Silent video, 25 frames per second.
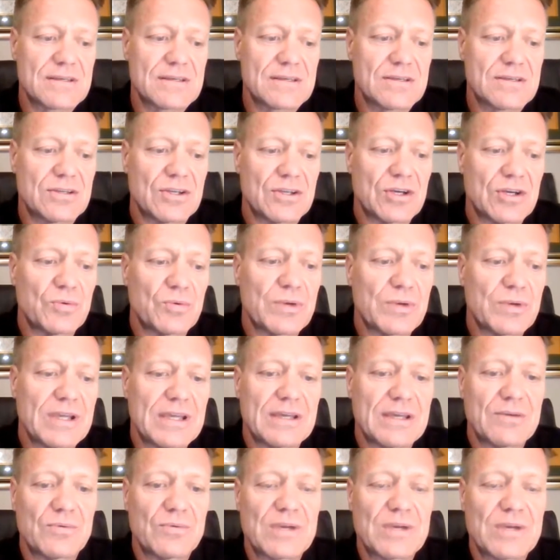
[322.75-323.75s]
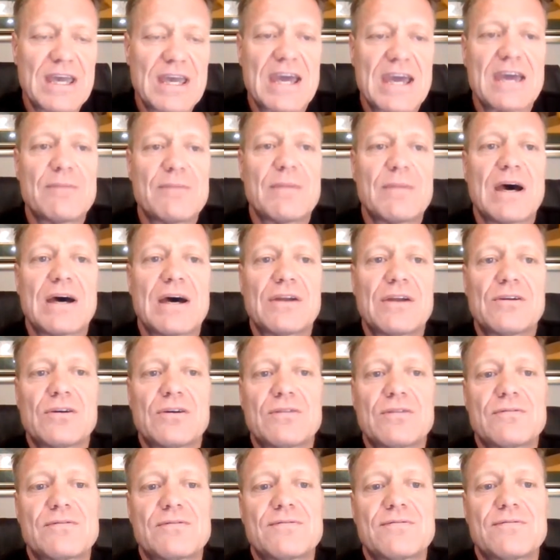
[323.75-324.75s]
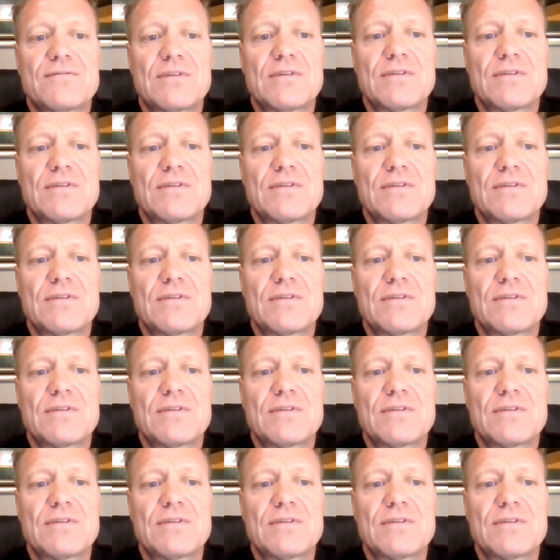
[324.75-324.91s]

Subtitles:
we came out of